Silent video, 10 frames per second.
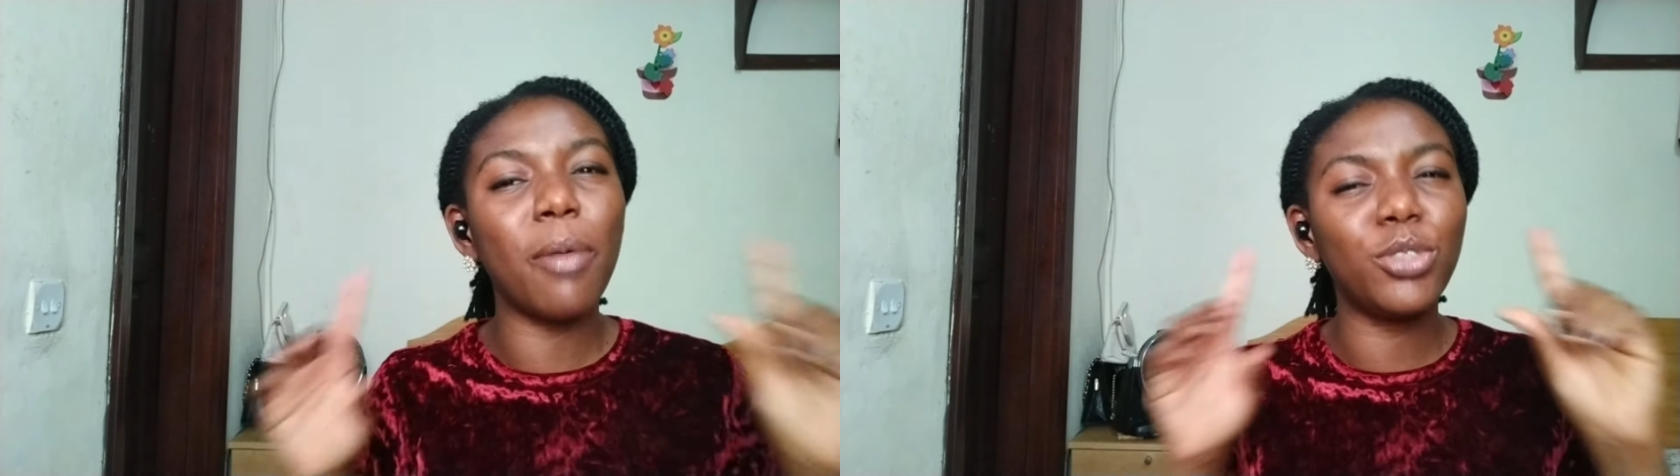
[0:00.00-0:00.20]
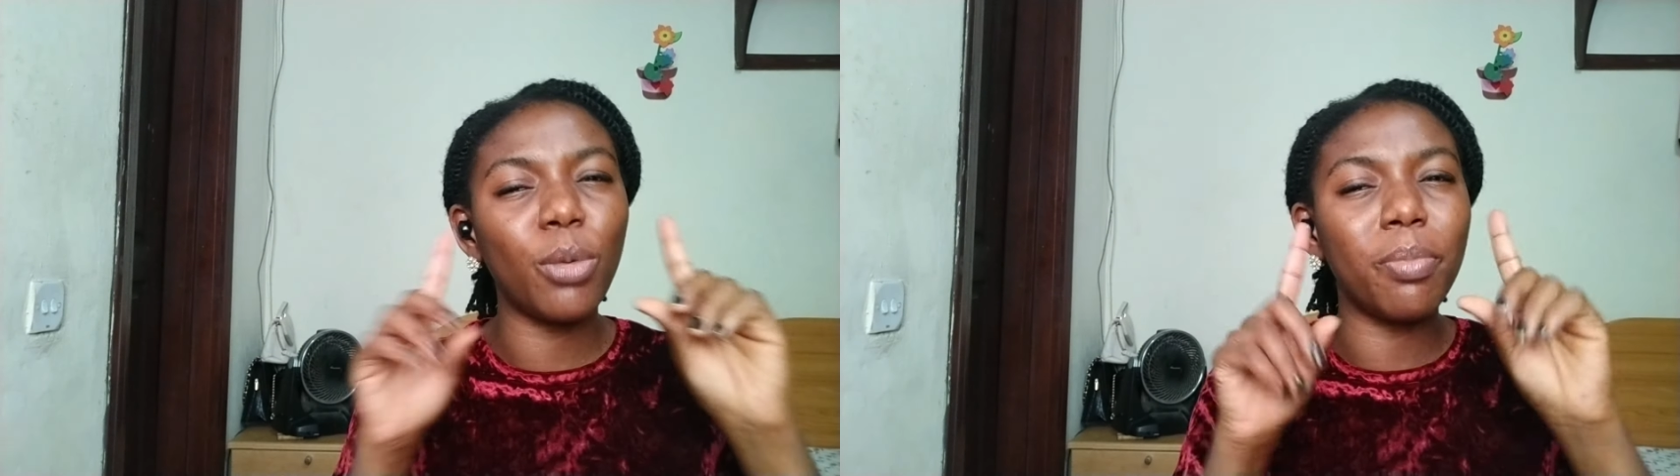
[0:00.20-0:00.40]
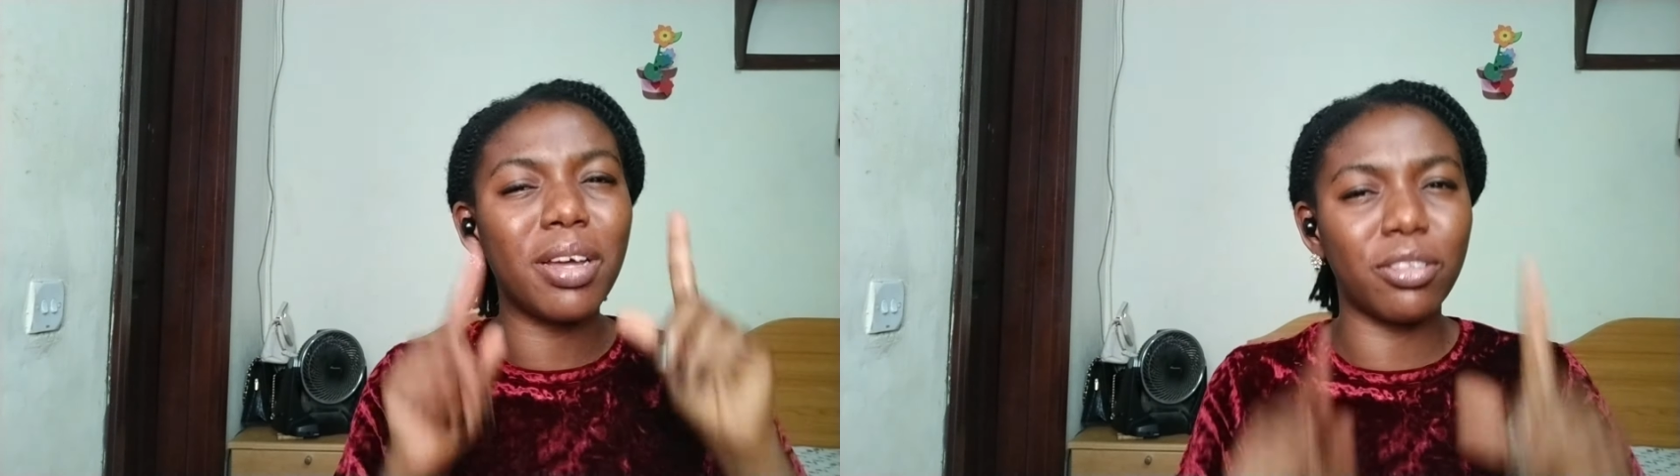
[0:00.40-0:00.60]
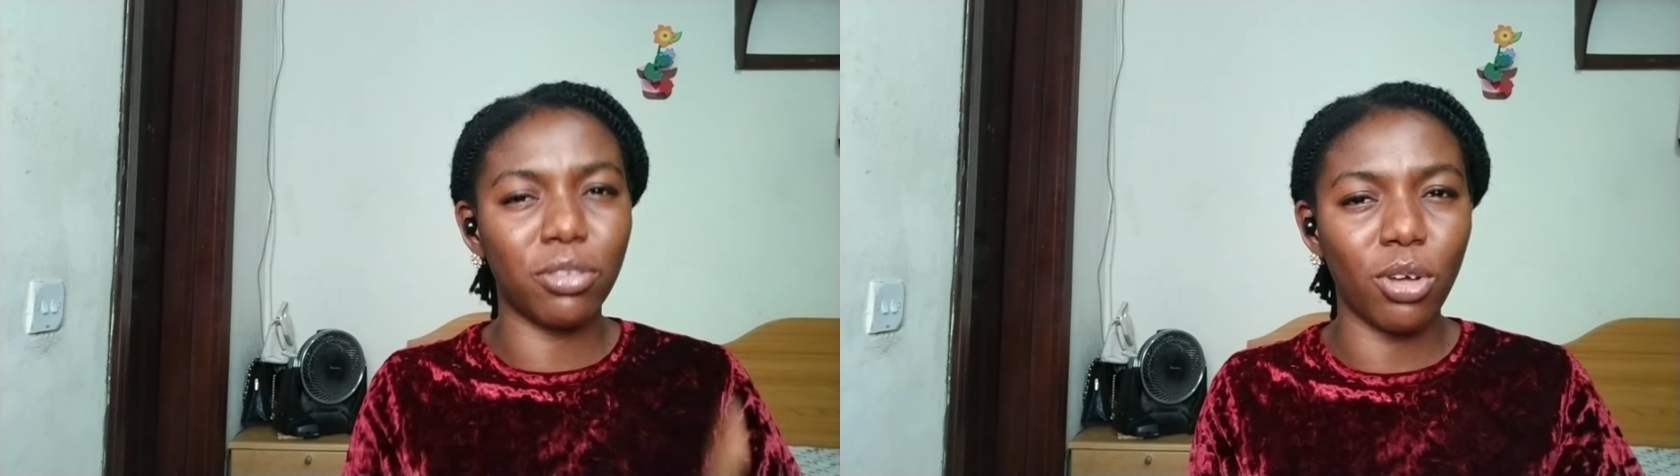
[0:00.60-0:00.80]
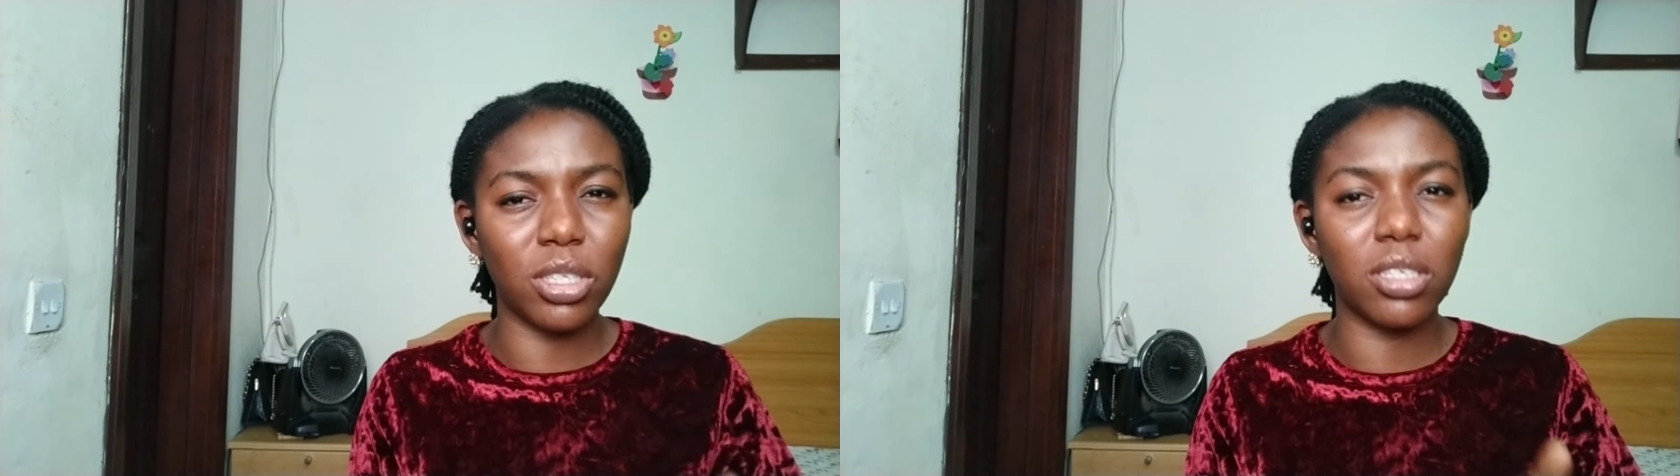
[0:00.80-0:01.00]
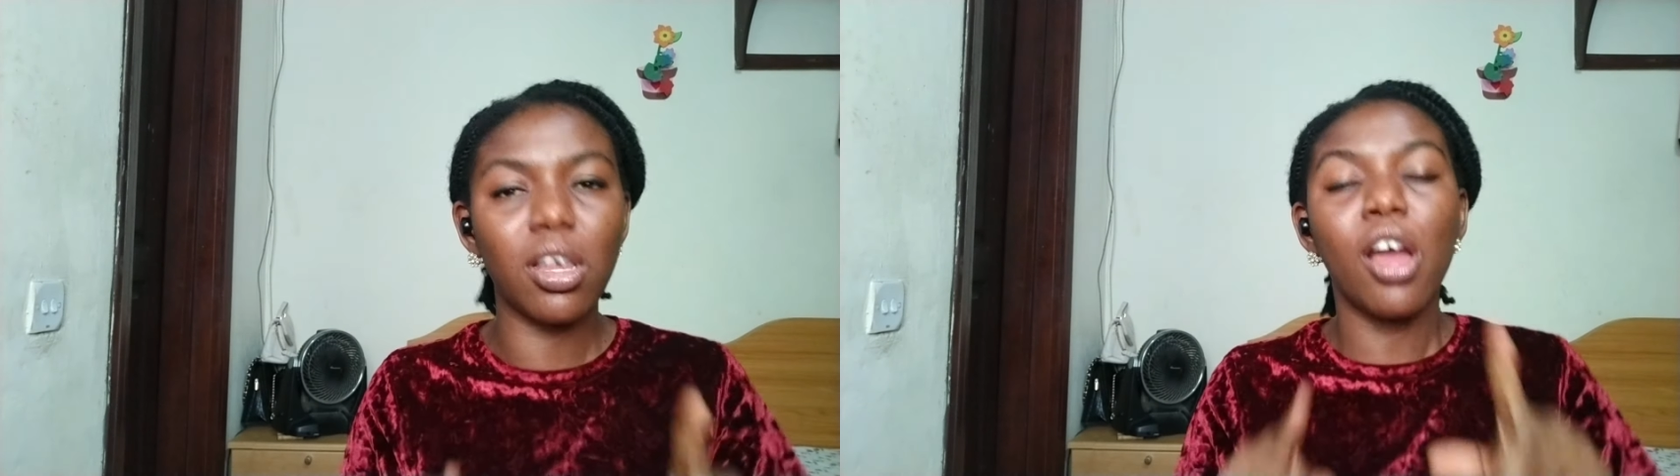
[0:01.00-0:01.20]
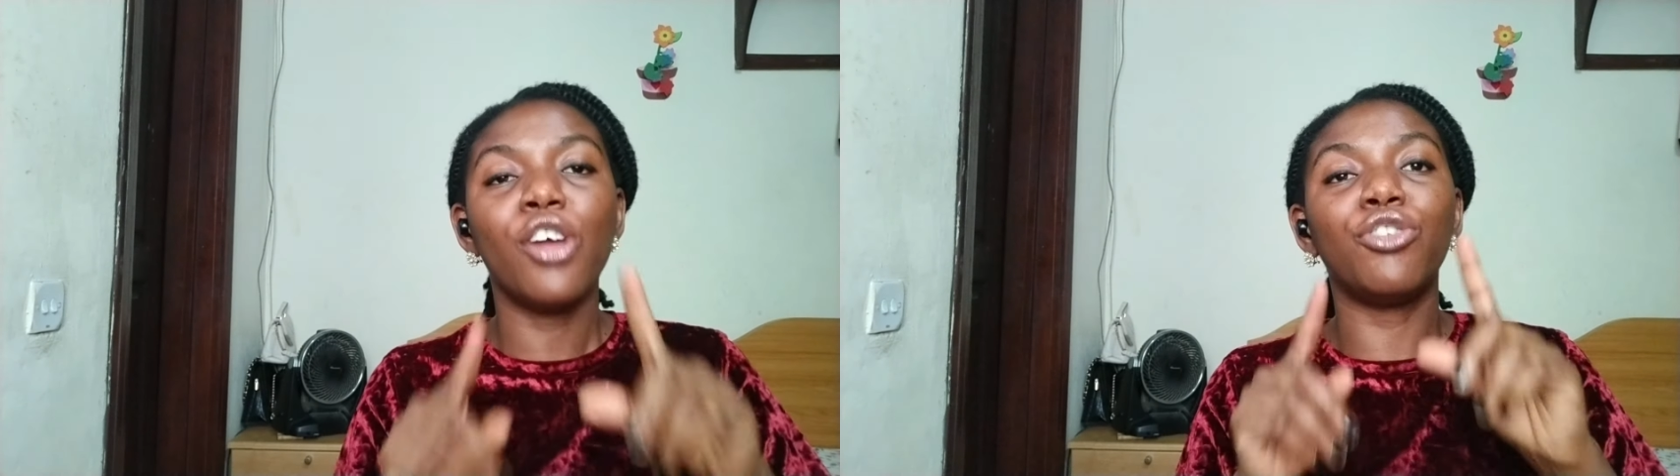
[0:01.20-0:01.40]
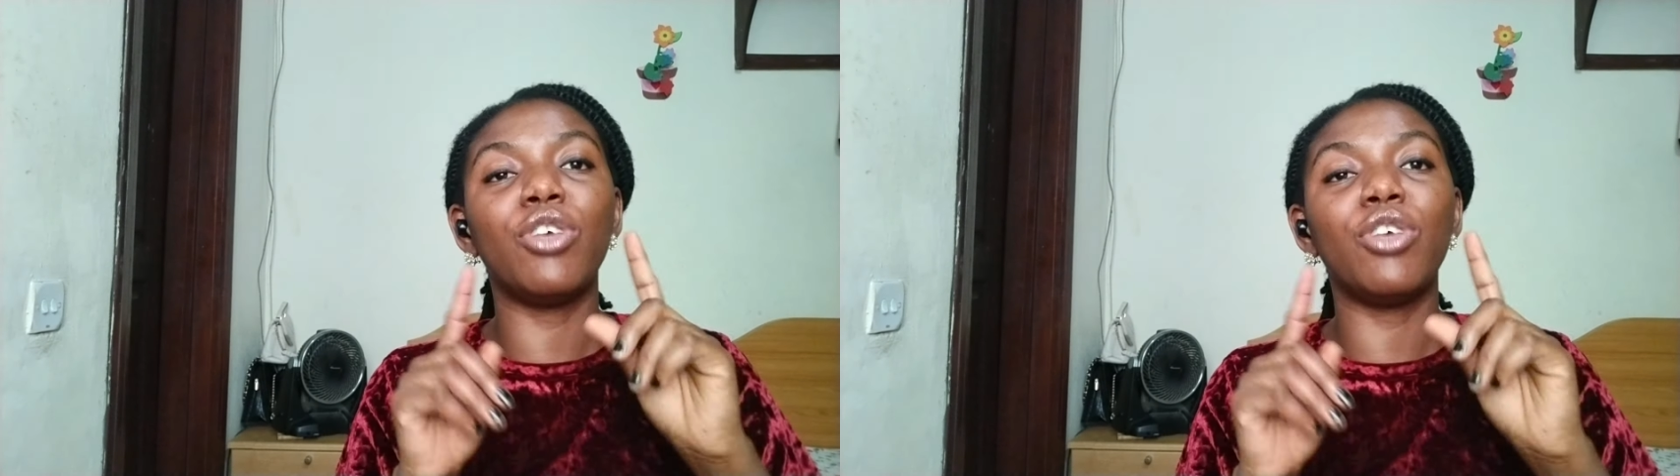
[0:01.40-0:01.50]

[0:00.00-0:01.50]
I'll drop my thoughts